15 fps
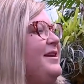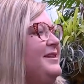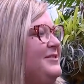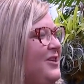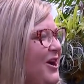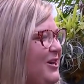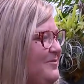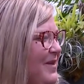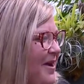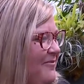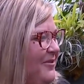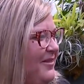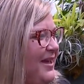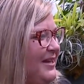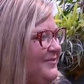has talked about
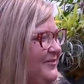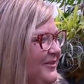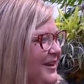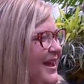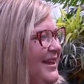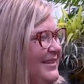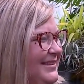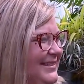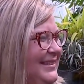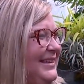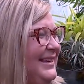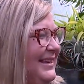for the last few days.